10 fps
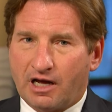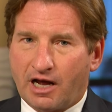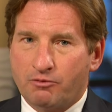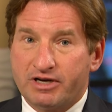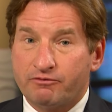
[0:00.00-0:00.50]

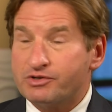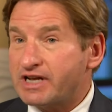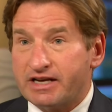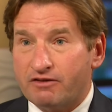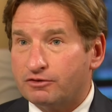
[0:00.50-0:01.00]
I would never
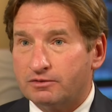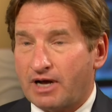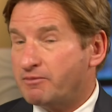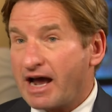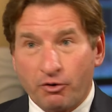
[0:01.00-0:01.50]
say never.
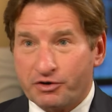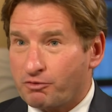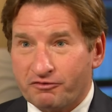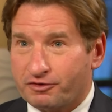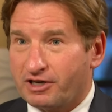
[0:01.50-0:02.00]
I'm not going to
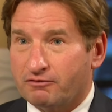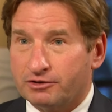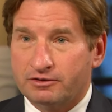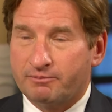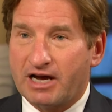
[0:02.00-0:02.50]
run for
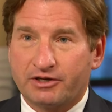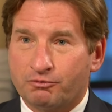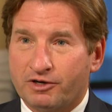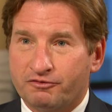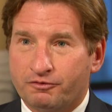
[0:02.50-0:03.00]
governor. I'm not going
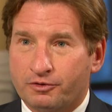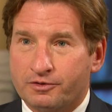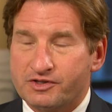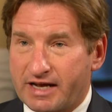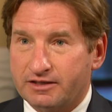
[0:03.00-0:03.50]
to run for
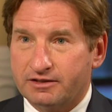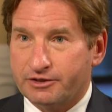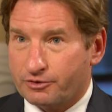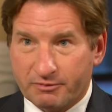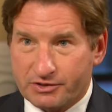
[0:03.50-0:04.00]
Senate
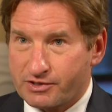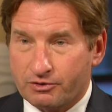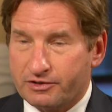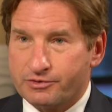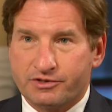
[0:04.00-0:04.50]
here in
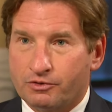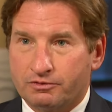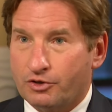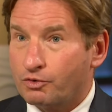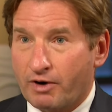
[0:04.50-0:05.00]
Minnesota. There's no,
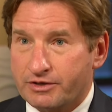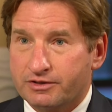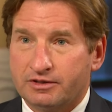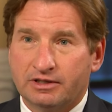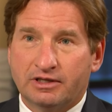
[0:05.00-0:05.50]
no
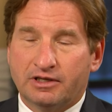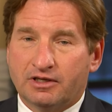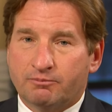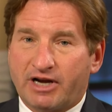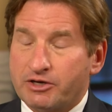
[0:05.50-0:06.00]
question.
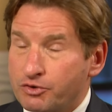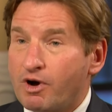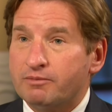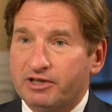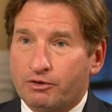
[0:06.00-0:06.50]
But I do
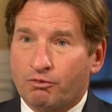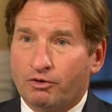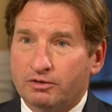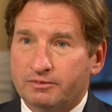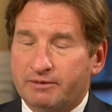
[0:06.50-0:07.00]
want to play a
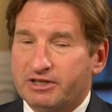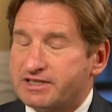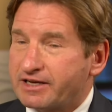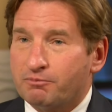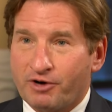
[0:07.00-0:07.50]
role. I'm going to
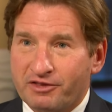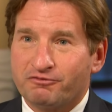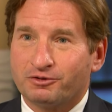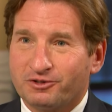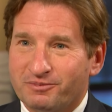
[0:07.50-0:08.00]
take a breath
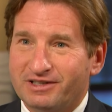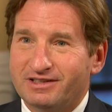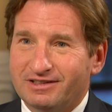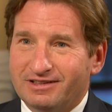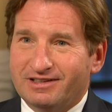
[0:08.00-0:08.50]
for a little
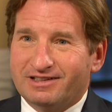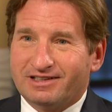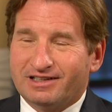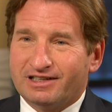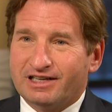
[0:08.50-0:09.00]
bit.
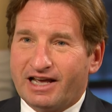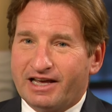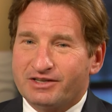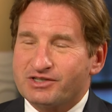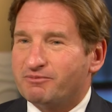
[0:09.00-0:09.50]
Uh,
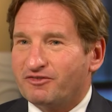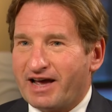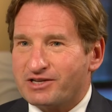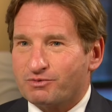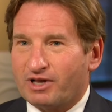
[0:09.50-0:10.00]
and some have
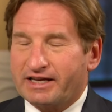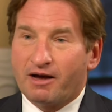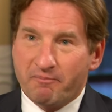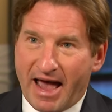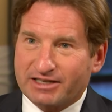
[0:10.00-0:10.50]
asked, will I
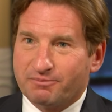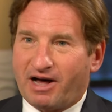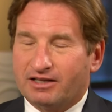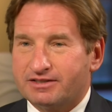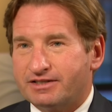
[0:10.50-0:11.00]
come back to
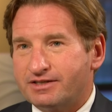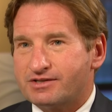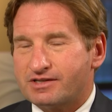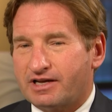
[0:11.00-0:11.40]
politics?